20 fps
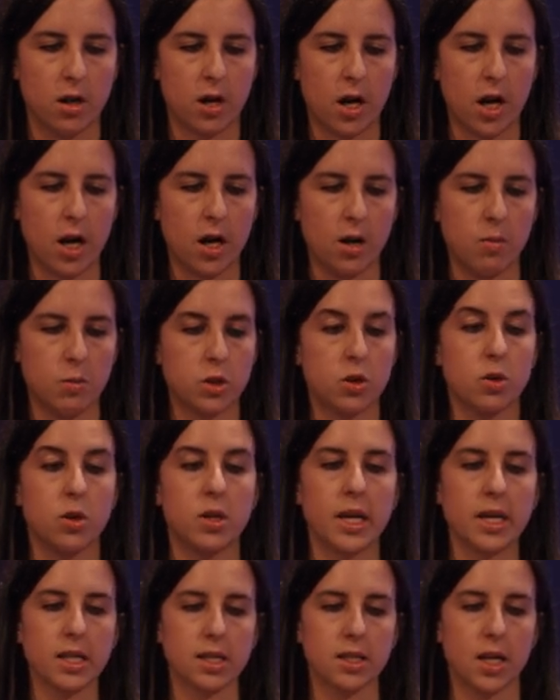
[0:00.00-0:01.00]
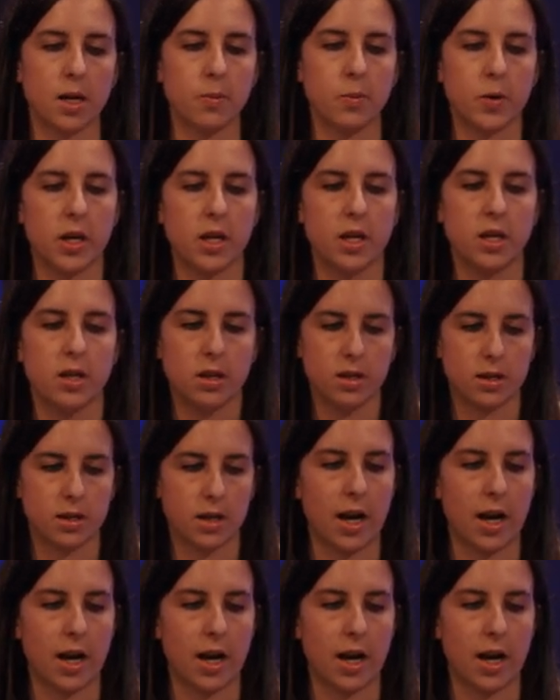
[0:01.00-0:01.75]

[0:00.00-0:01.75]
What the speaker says: So the next step is